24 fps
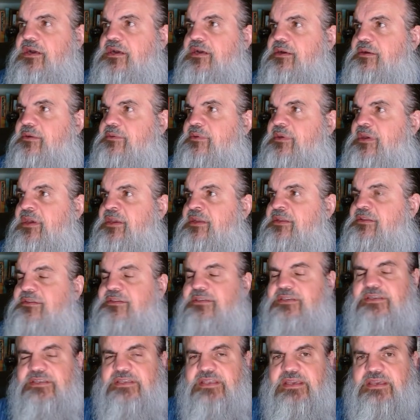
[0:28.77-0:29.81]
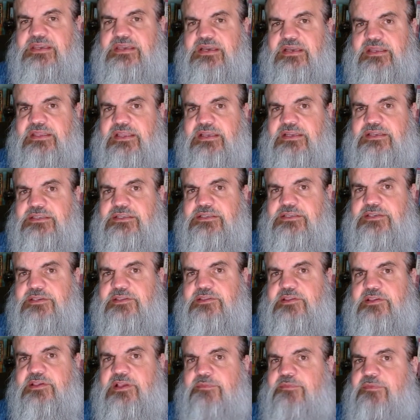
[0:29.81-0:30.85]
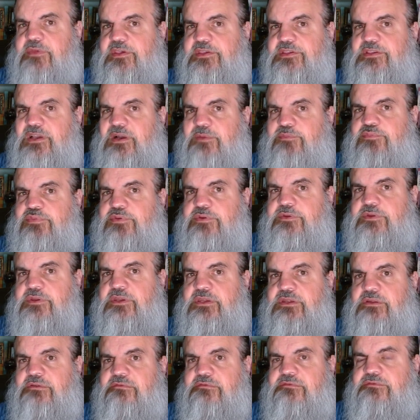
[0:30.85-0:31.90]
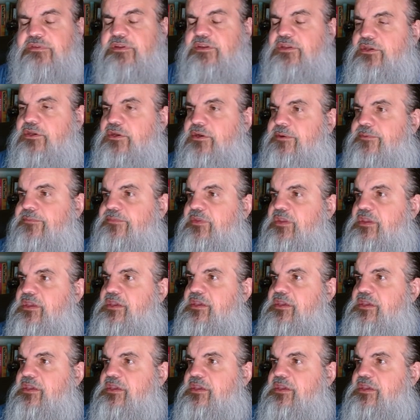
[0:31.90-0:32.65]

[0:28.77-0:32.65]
uh, and today I'd like to just sum this up in video.